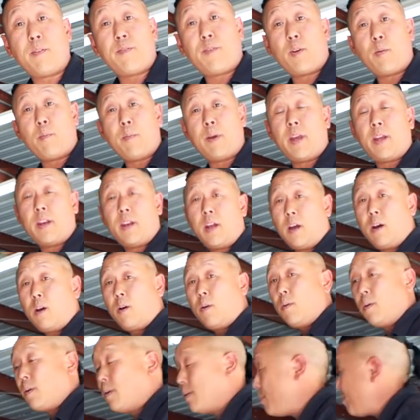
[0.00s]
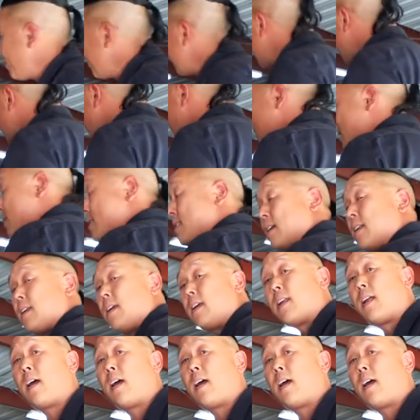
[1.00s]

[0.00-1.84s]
of you may know, Cindy